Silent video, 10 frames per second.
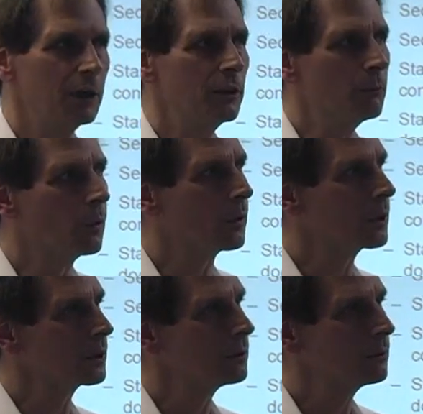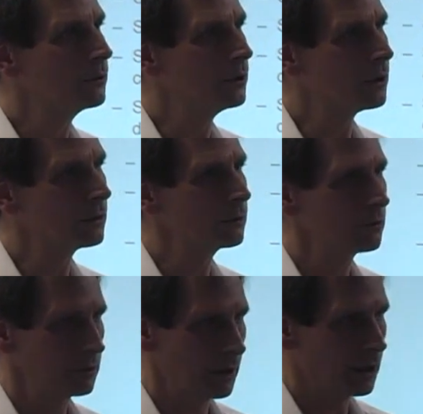The more
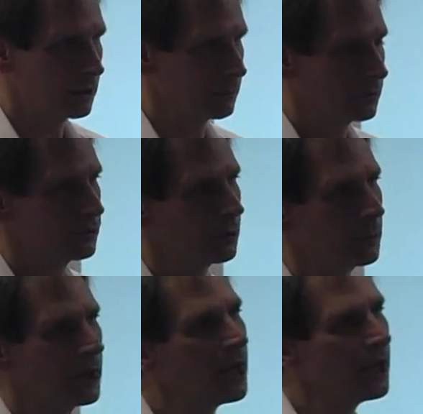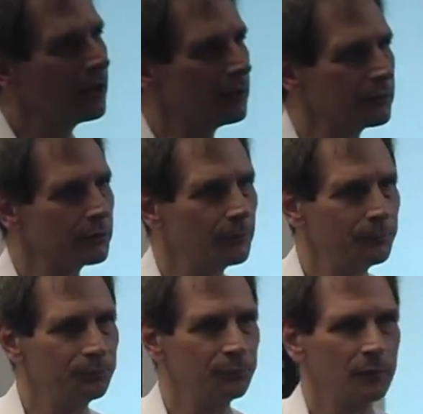known documents that we have,
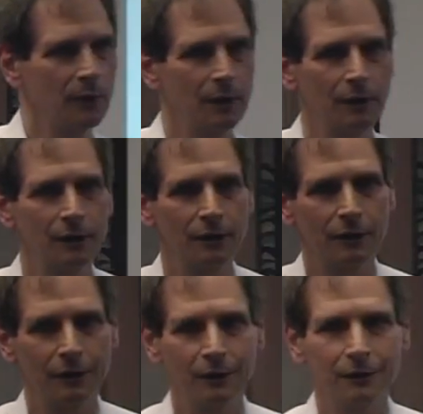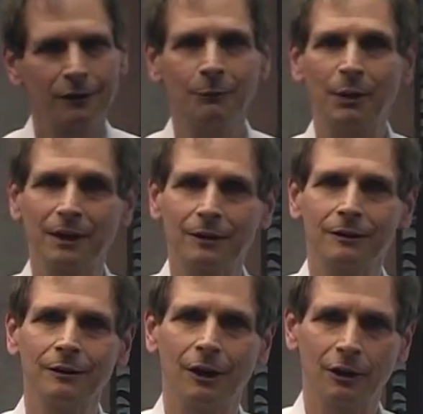the
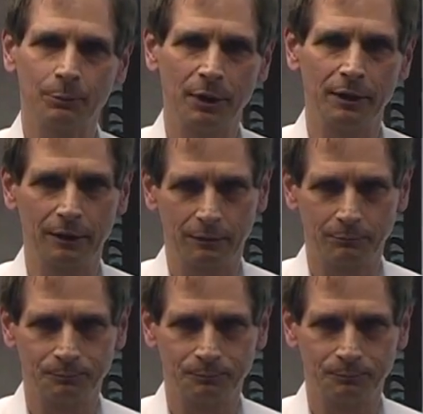better our opinion.